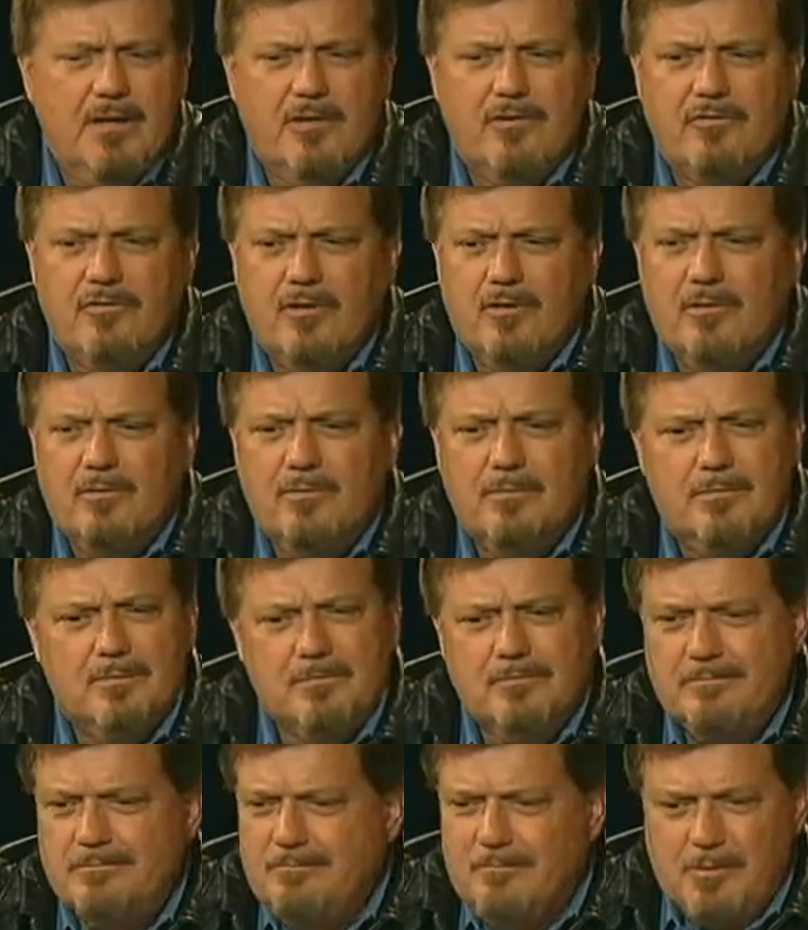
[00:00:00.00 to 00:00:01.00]
So
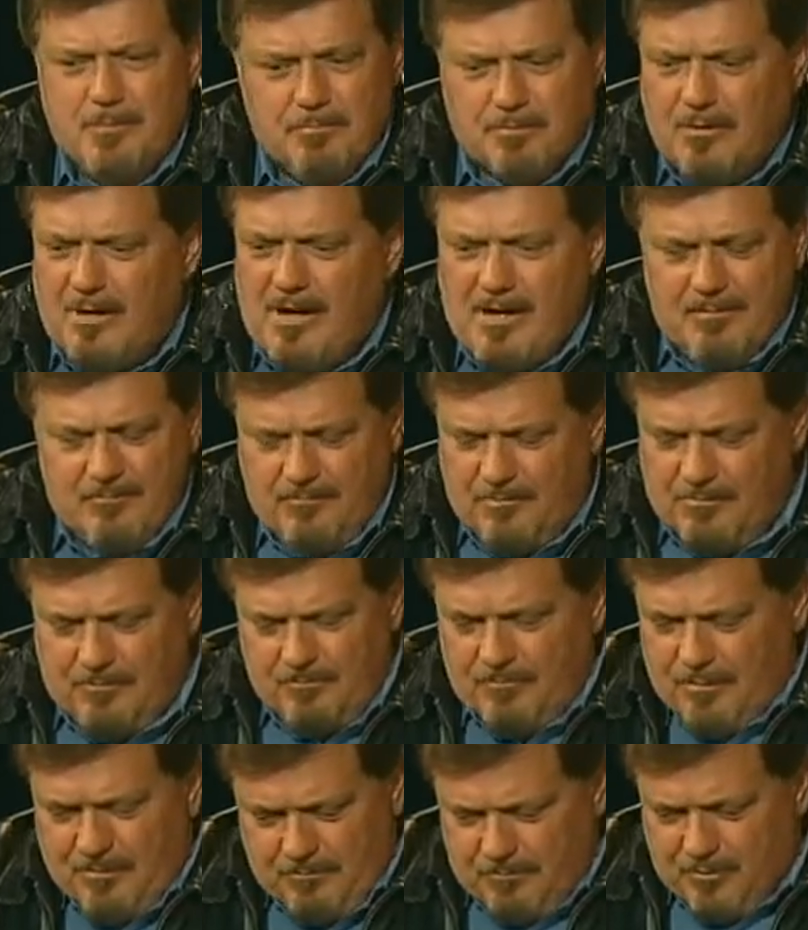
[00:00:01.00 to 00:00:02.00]
we
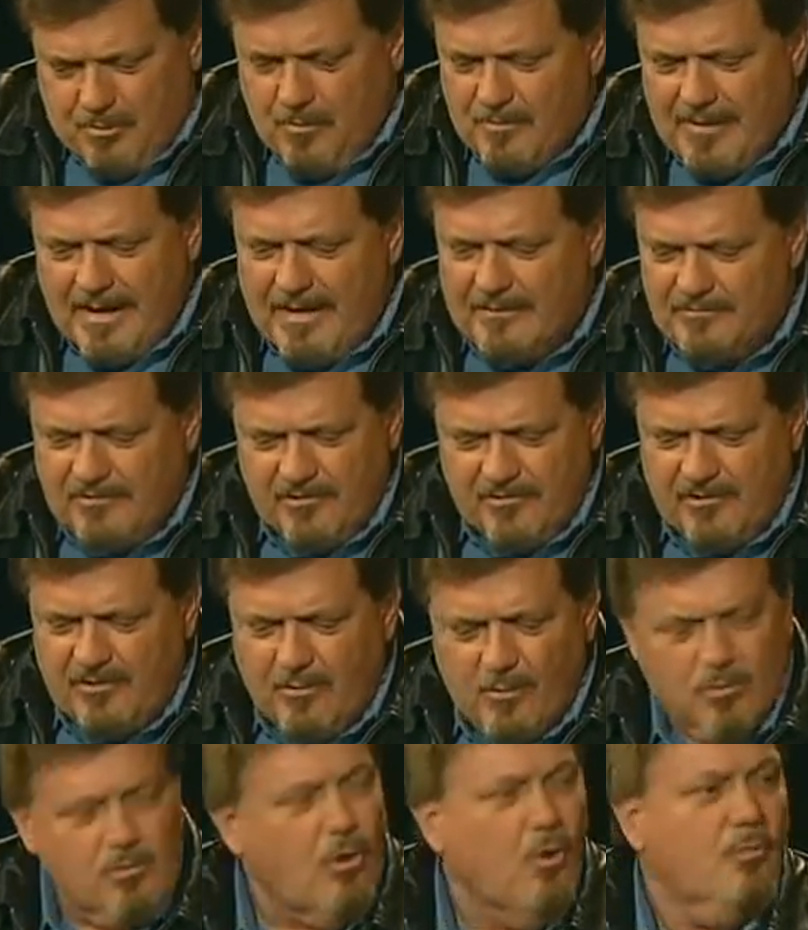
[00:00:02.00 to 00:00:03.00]
broke out just
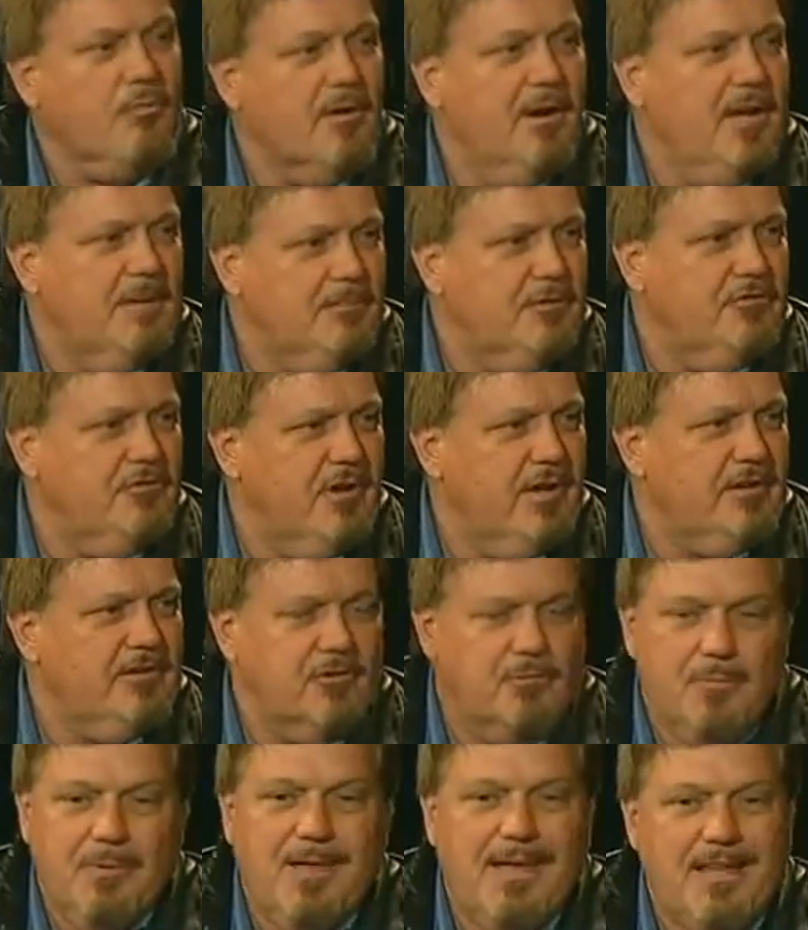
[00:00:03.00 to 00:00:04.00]
an old overhead
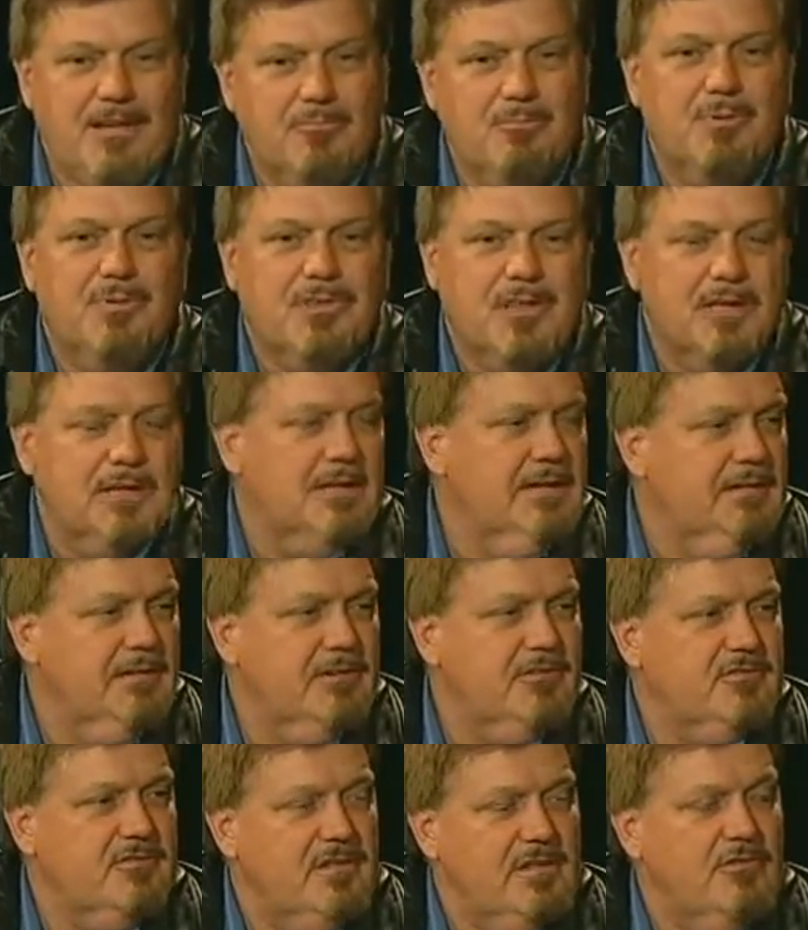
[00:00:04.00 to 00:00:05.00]
projector and began to put the
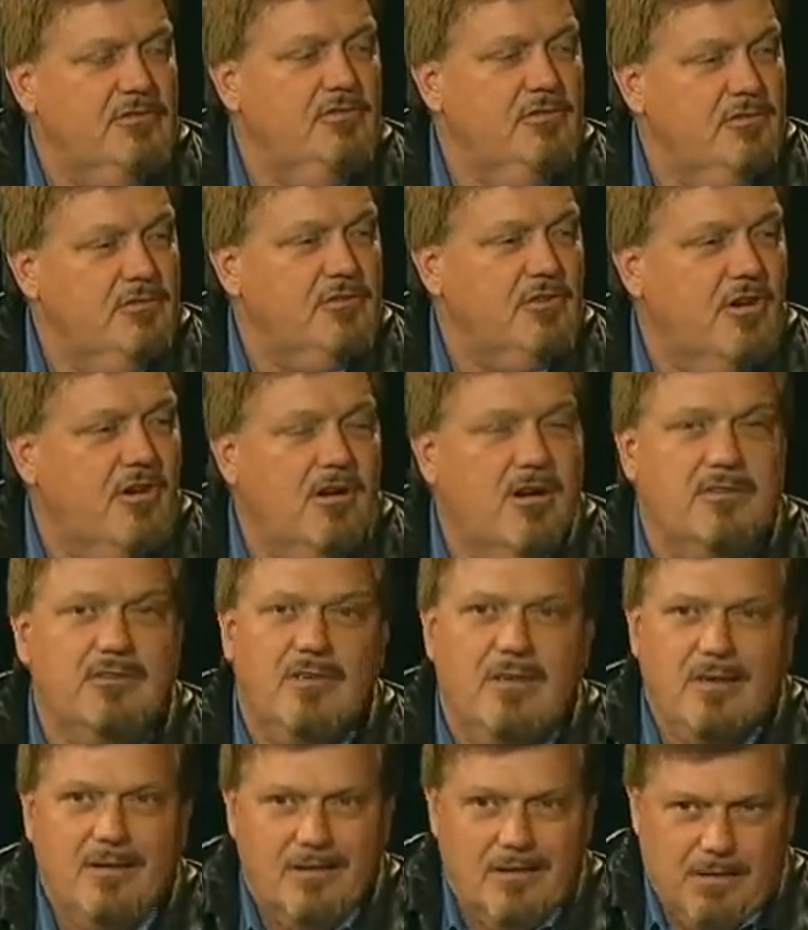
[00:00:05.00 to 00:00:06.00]
lyrics to these new
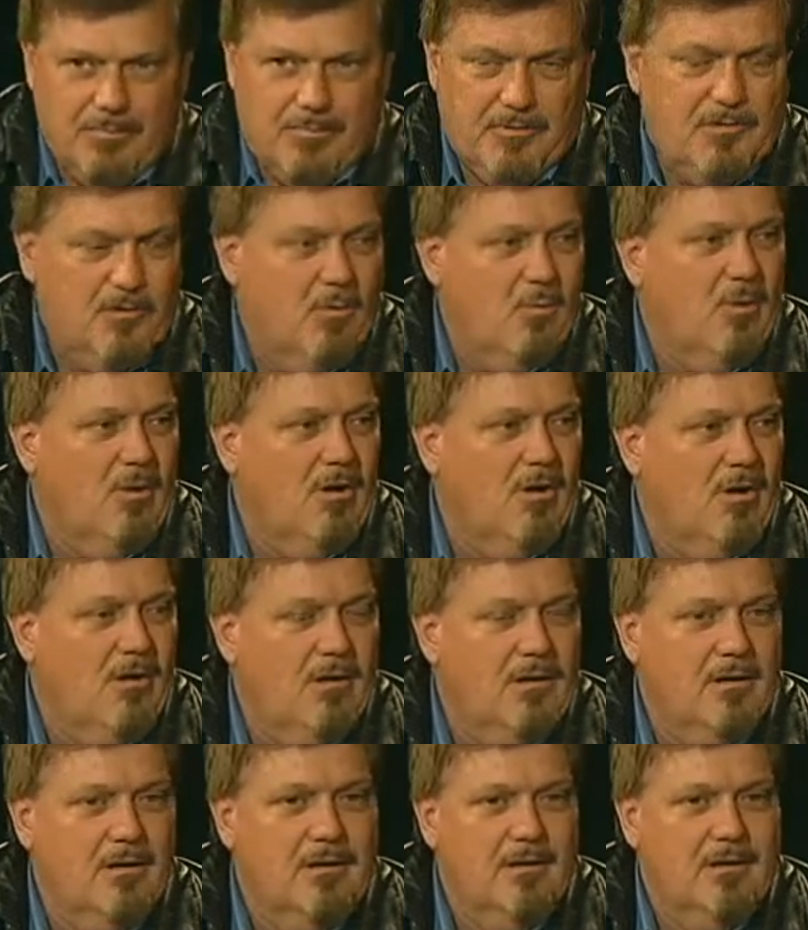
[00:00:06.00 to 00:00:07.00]
songs up on the wall.